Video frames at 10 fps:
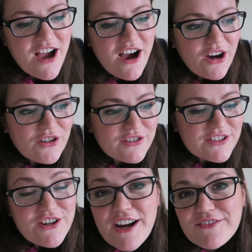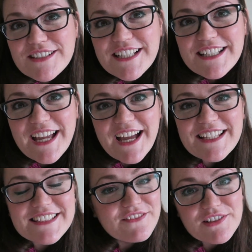all the travelling
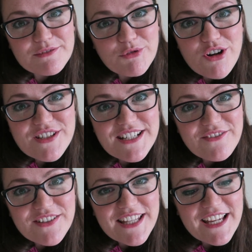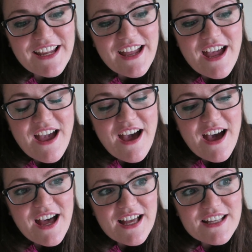and living abroad and everything,
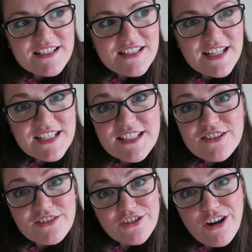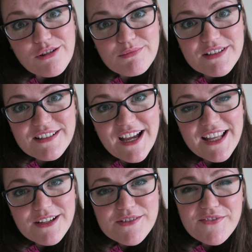and I needed a job.
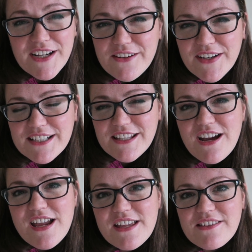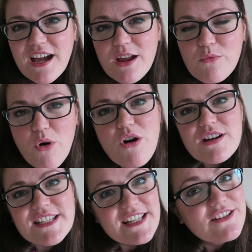And I was very, very lucky that I
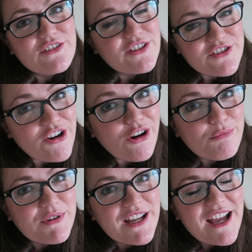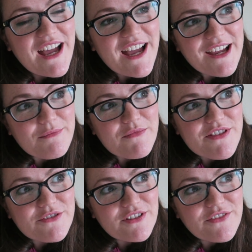walked in on a job
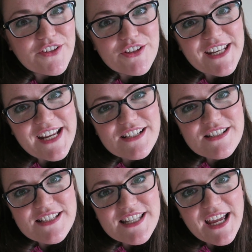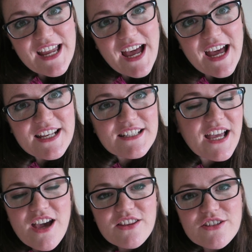through a few connections that I had.
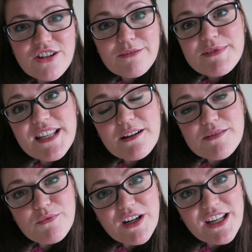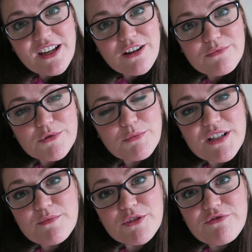The jobs that I was working on were
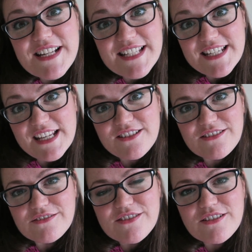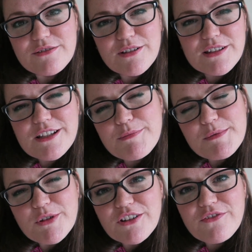much more residential, so they were a little bit
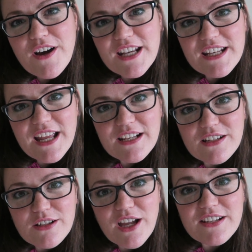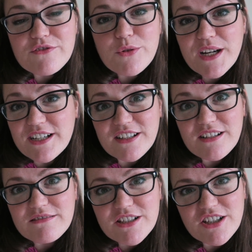more fun and a kind of
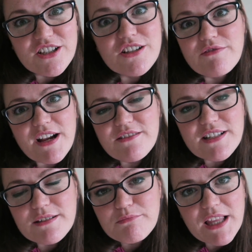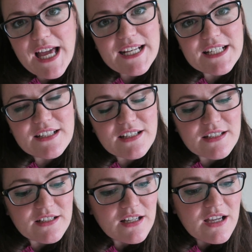quicker turnaround in planning
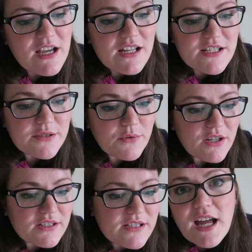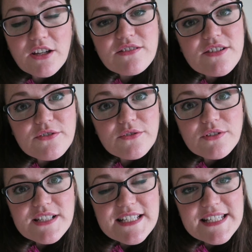and so on. I
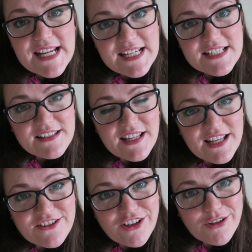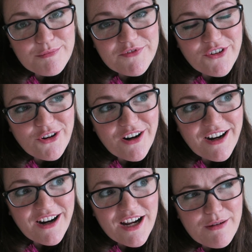also stayed in that job
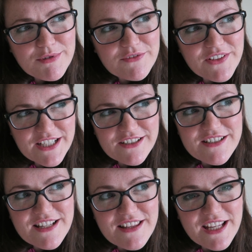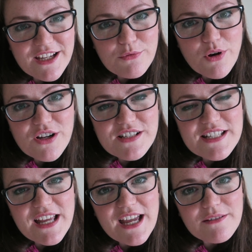for a couple of years, I think it was,
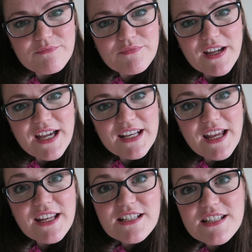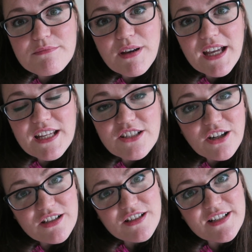and I did my
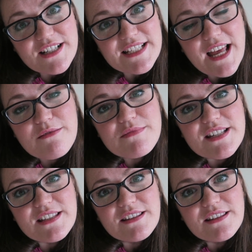chartered exams